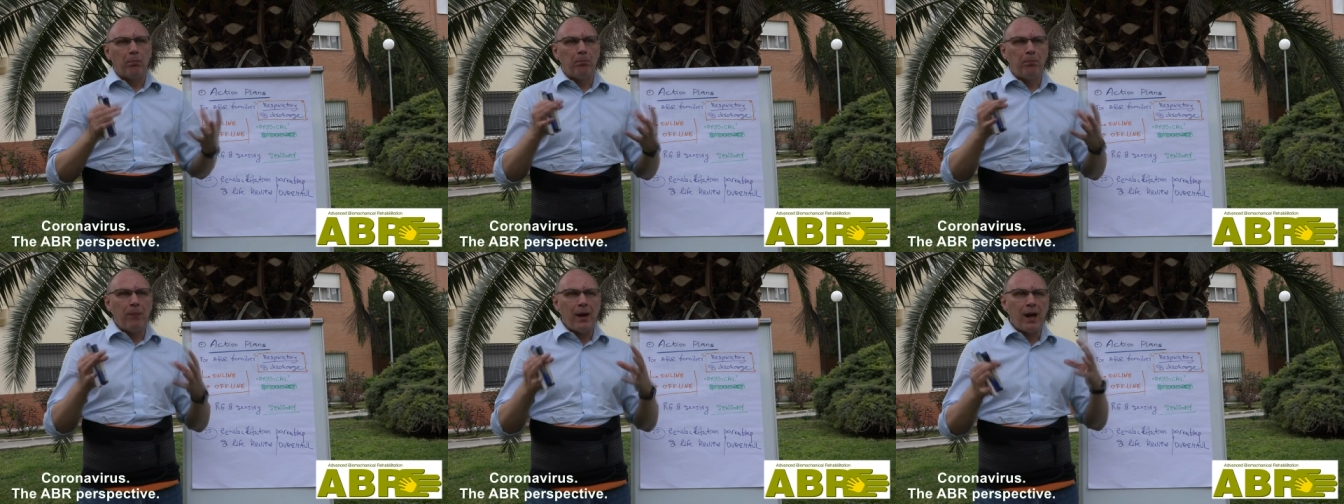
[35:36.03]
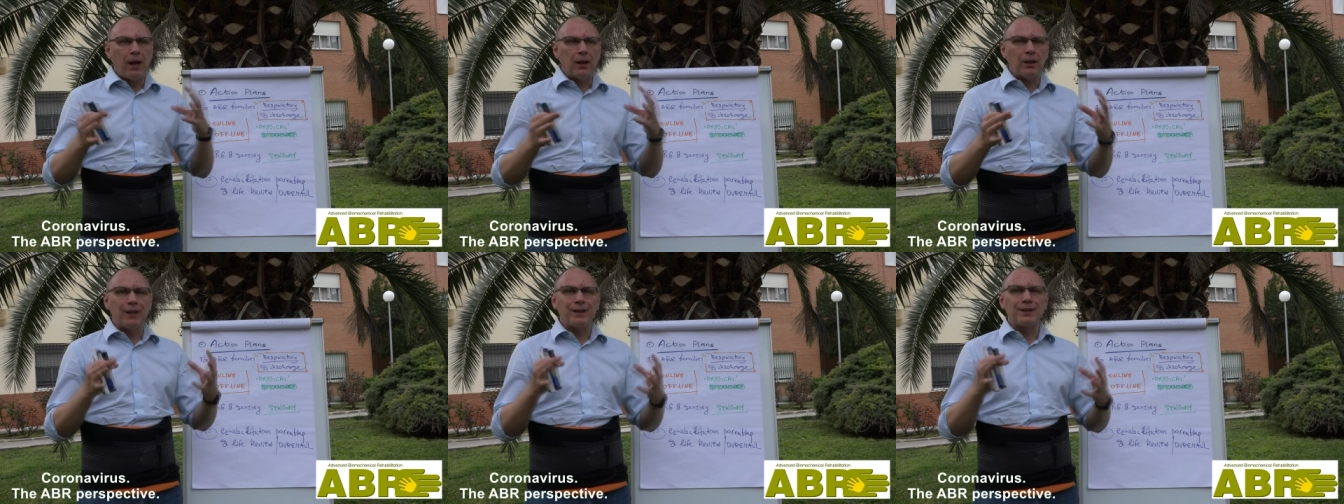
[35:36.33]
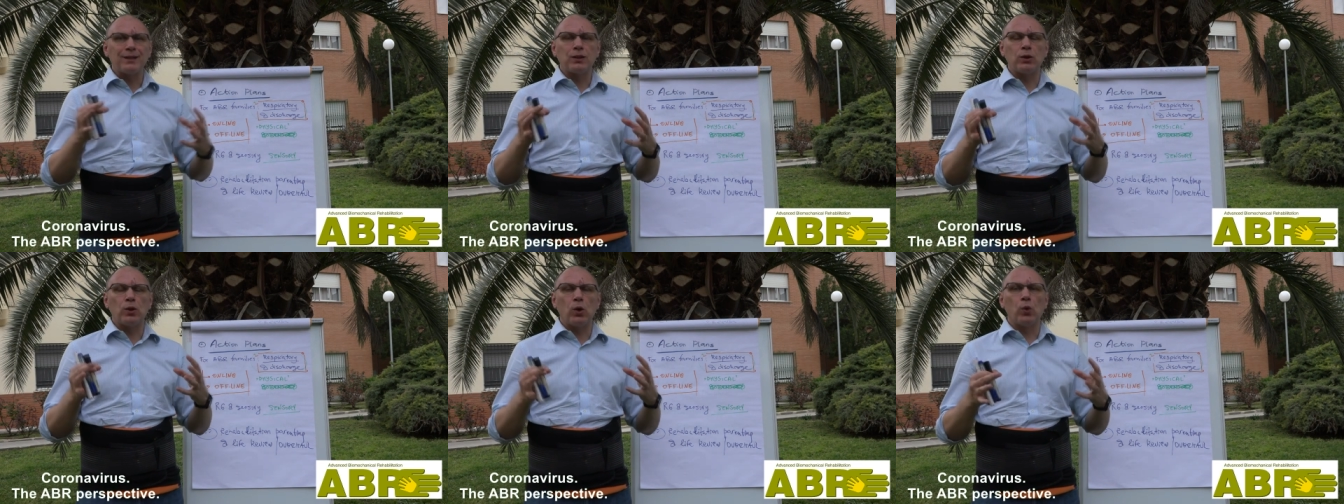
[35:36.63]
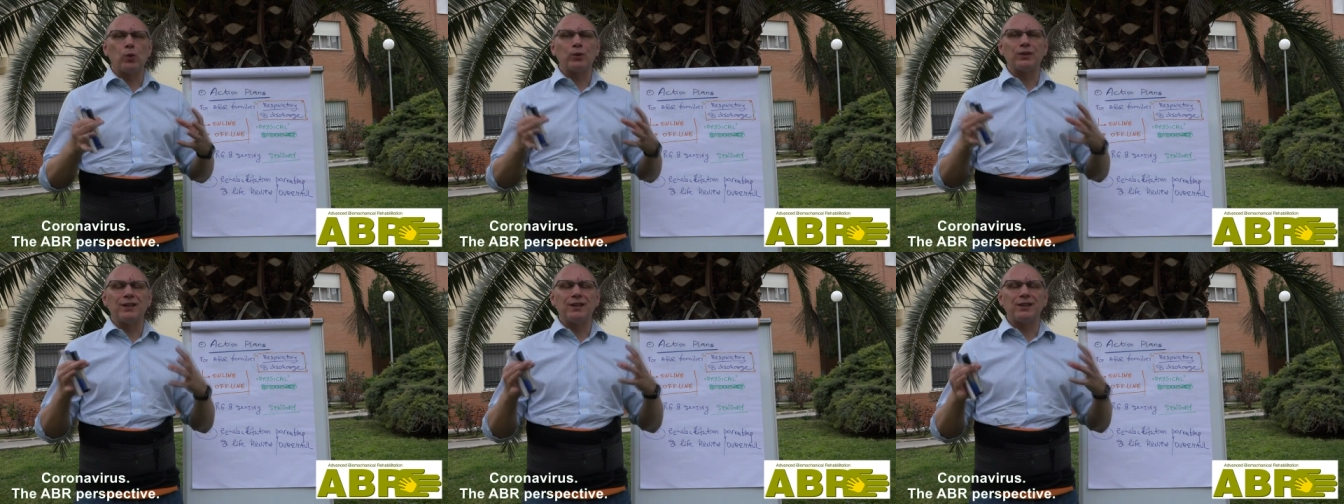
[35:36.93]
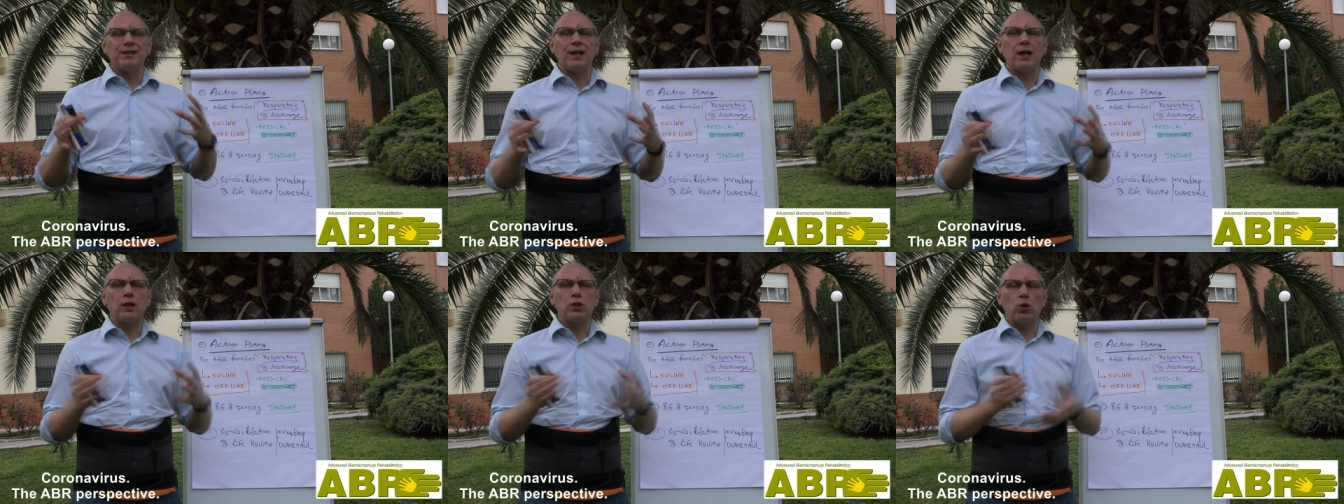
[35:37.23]
balance those in
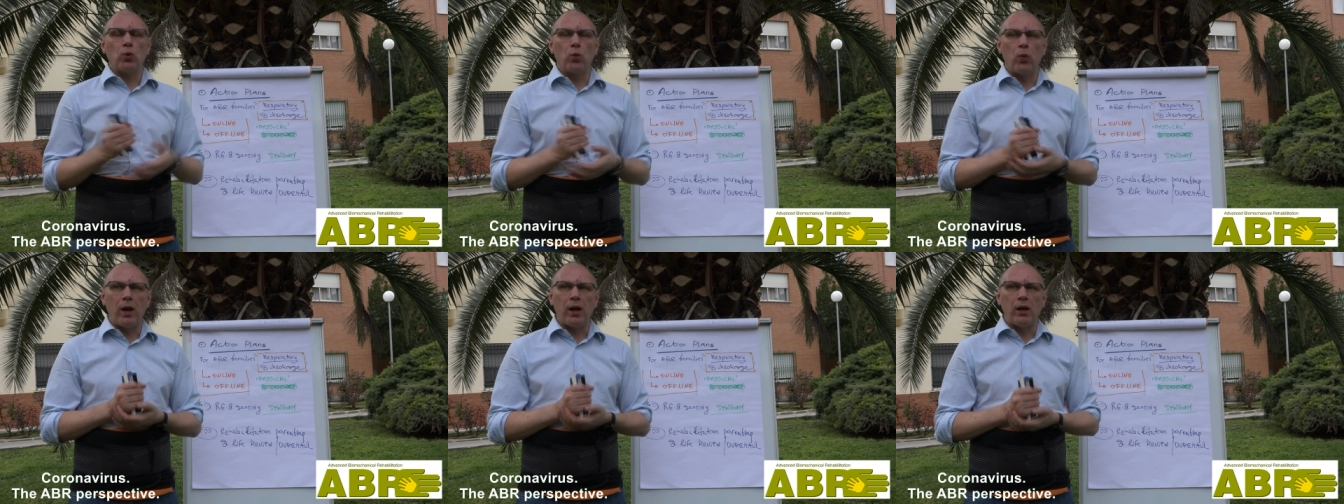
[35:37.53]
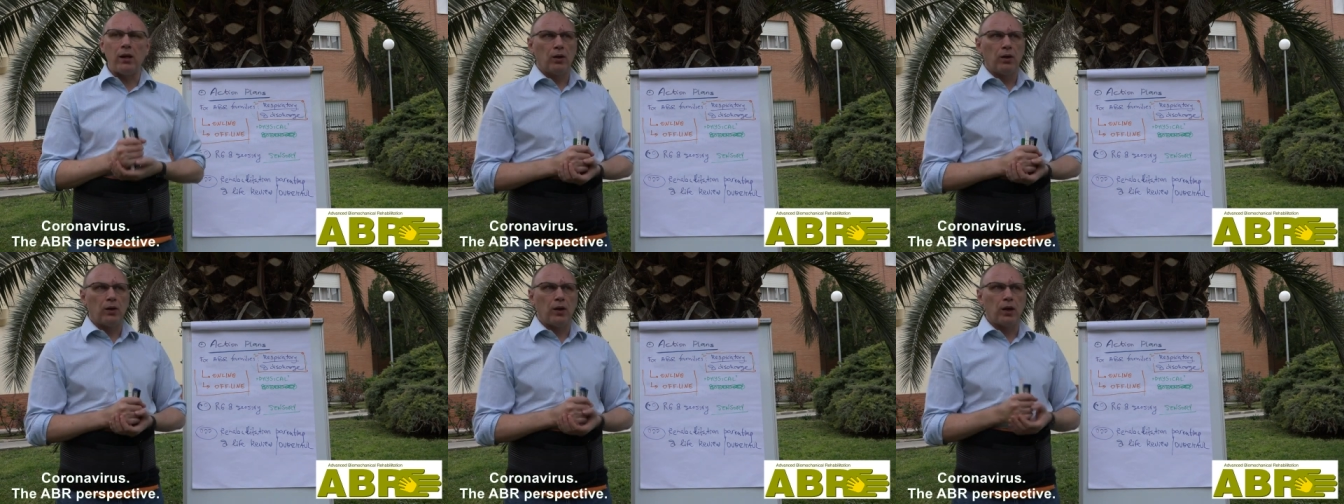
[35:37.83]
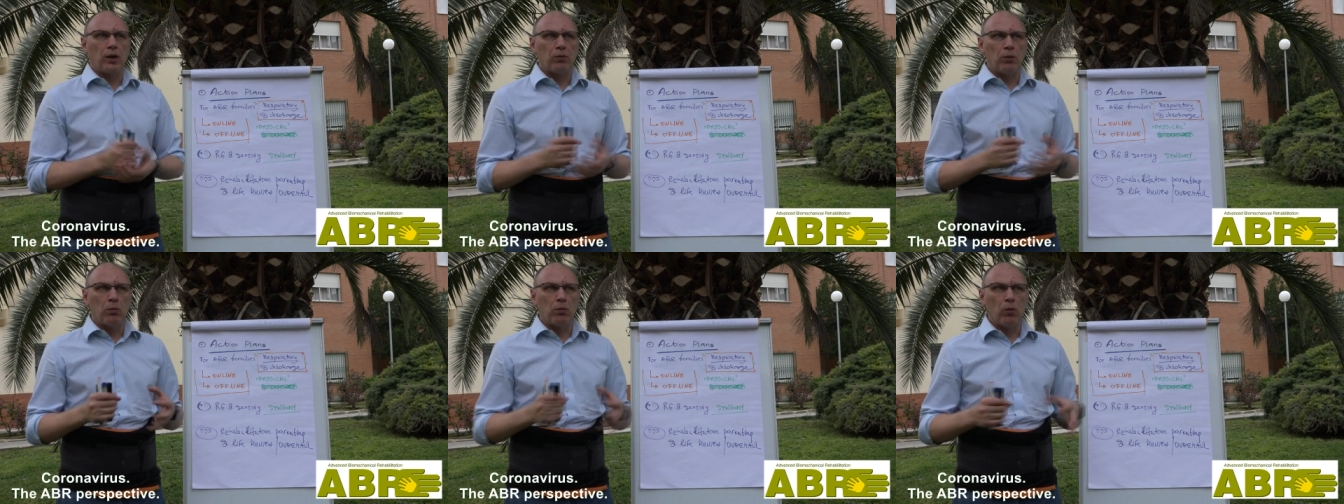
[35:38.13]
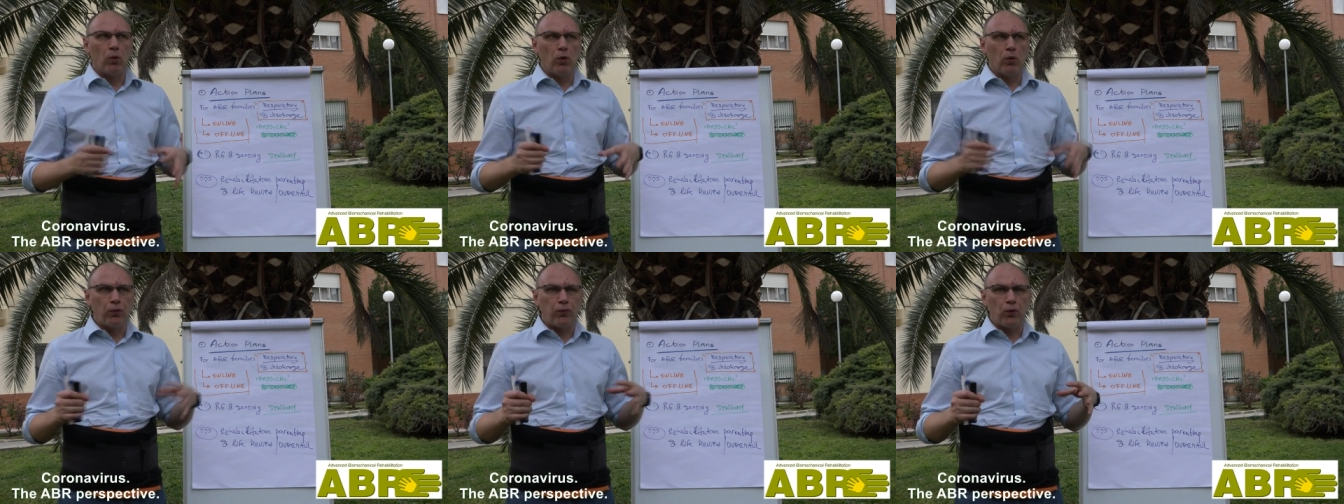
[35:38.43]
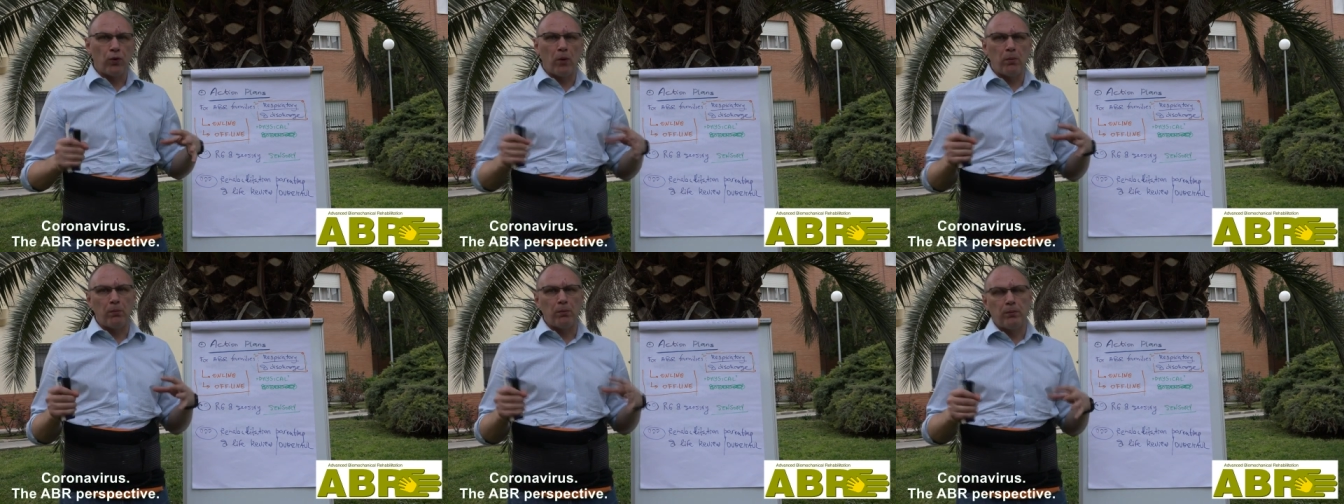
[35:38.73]
such a way that we move
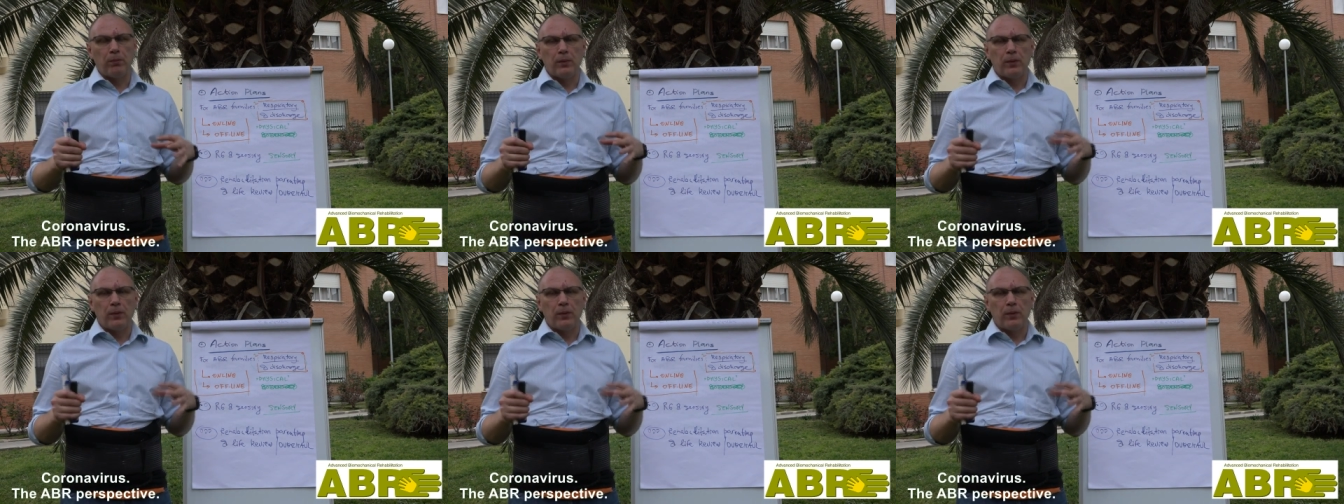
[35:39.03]
from